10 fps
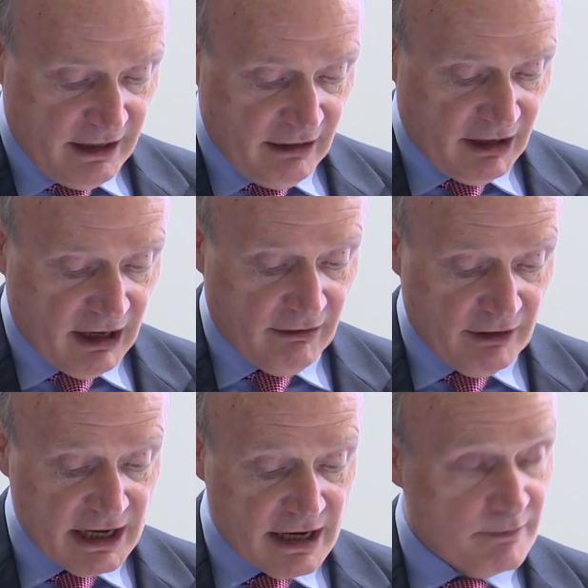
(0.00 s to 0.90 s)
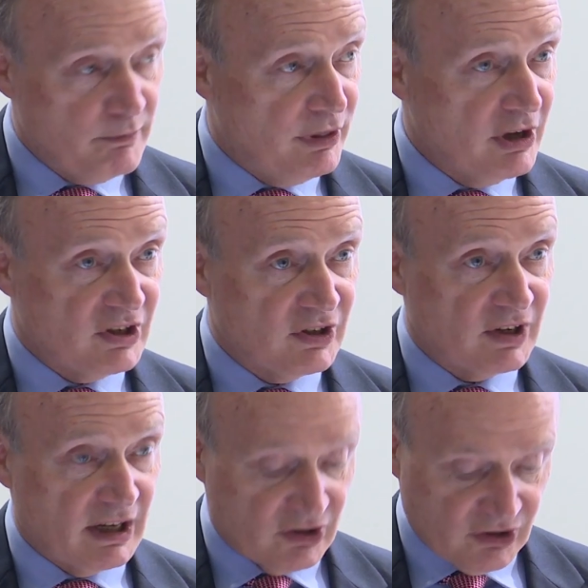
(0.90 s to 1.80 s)
There are currently
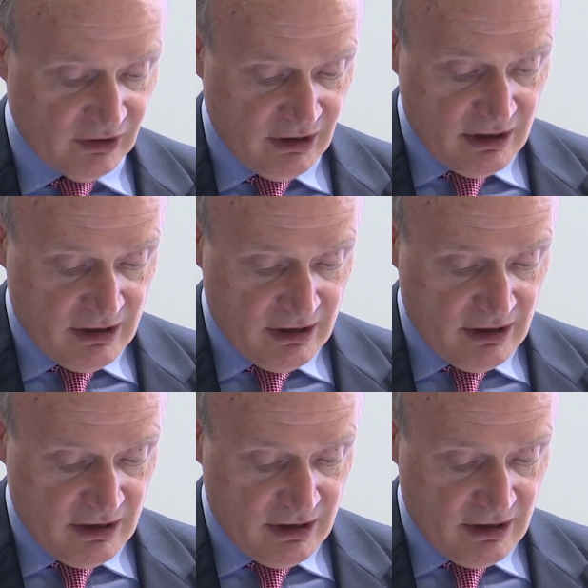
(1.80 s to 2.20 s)
36